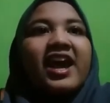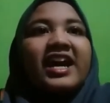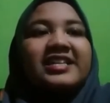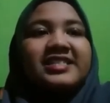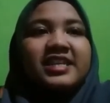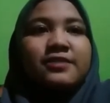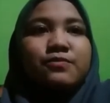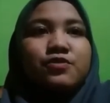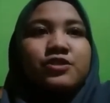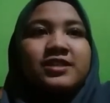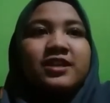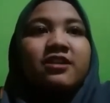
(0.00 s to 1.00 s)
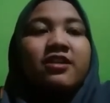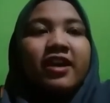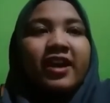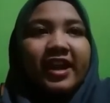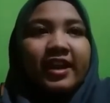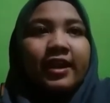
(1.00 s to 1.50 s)
As he moves her
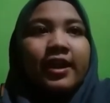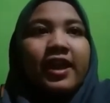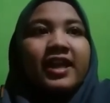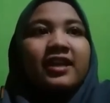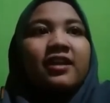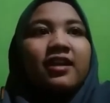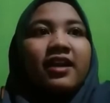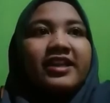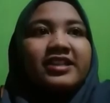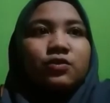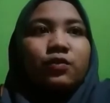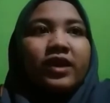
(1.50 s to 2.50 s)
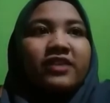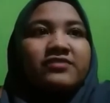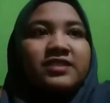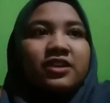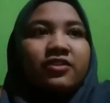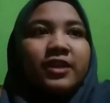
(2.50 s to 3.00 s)
hair, Curly's wife
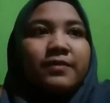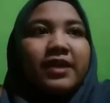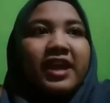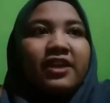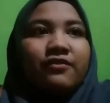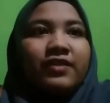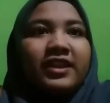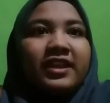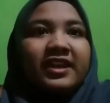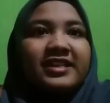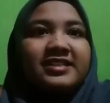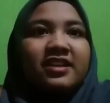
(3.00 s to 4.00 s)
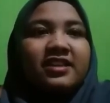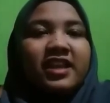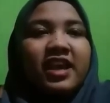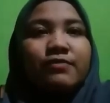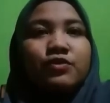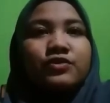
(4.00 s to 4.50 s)
screams, and with his
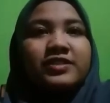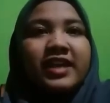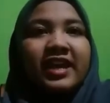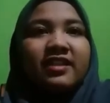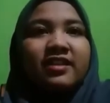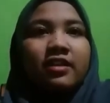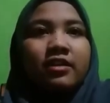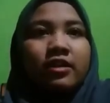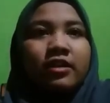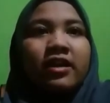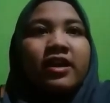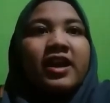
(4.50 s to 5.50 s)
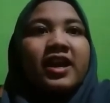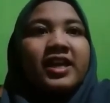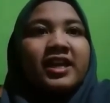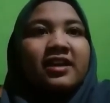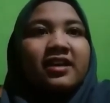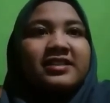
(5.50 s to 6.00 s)
attempt to silence her,
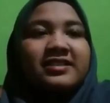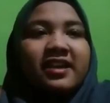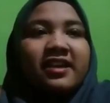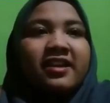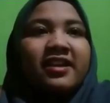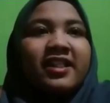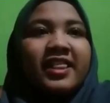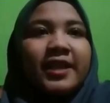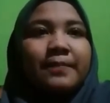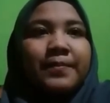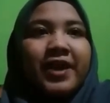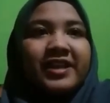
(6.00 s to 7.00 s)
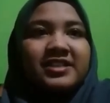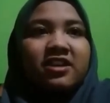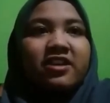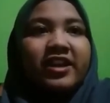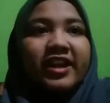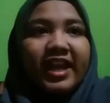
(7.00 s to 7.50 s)
he accidentally breaks
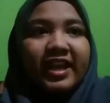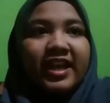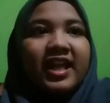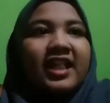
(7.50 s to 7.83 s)
her neck.